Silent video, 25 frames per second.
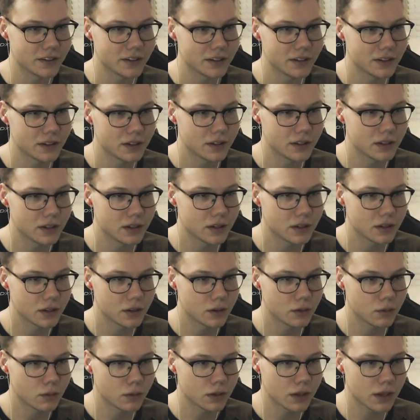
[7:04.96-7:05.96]
god, what's going on with
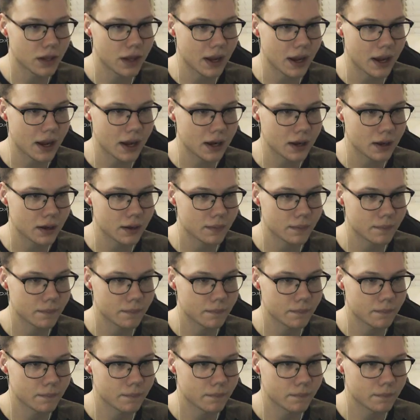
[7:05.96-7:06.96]
these cars? The heck? They're
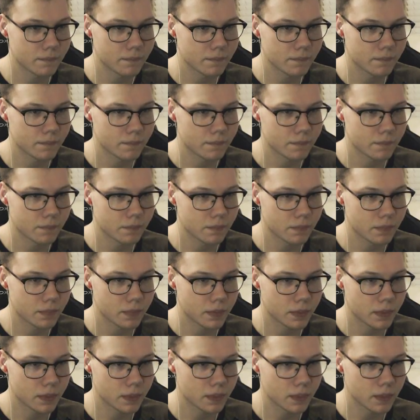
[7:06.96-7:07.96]
stacking.
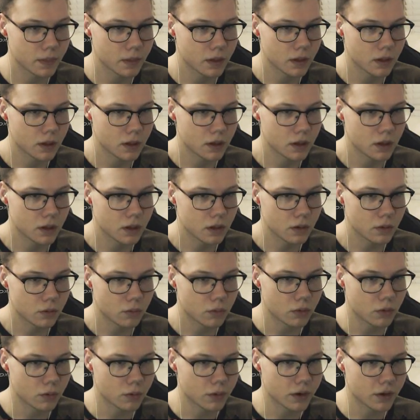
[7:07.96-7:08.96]
Oh, there's
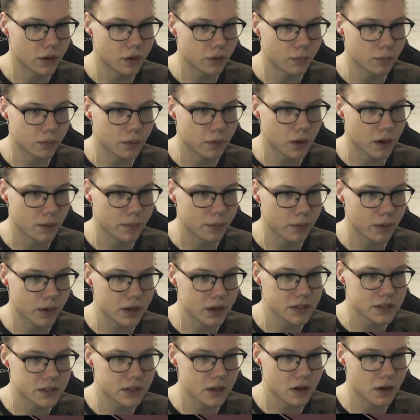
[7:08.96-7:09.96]
oh another so many
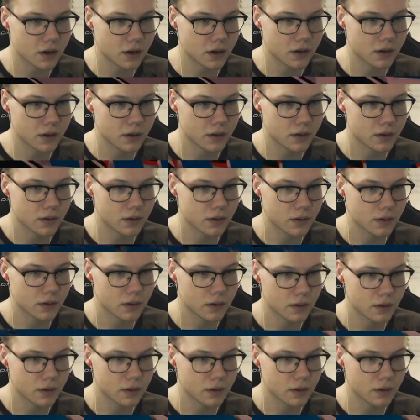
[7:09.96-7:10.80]
copyrighted let's go, song. Let's go. Let's go